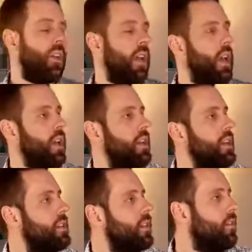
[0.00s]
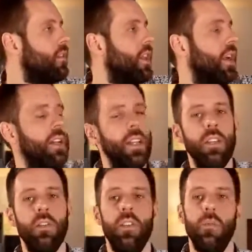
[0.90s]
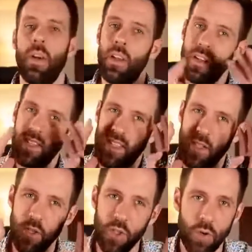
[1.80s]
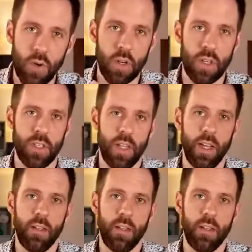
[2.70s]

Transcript: and it doesn't look like Linktree, but it's your design.